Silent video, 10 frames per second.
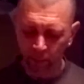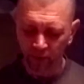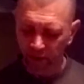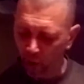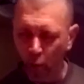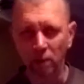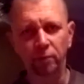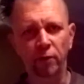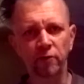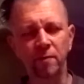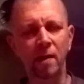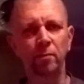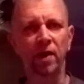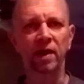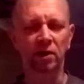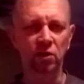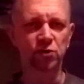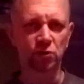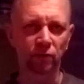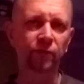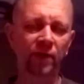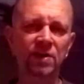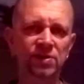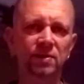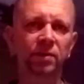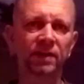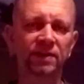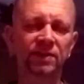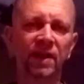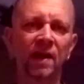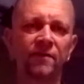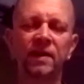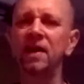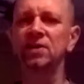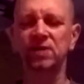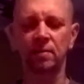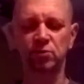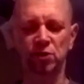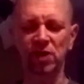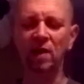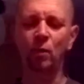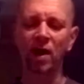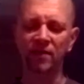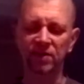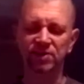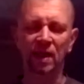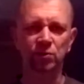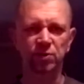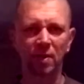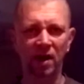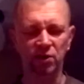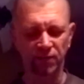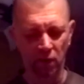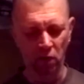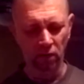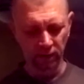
but they're no windproof membrane, because you'll freeze to bleeding death in any temperatures. I wear this down to -4.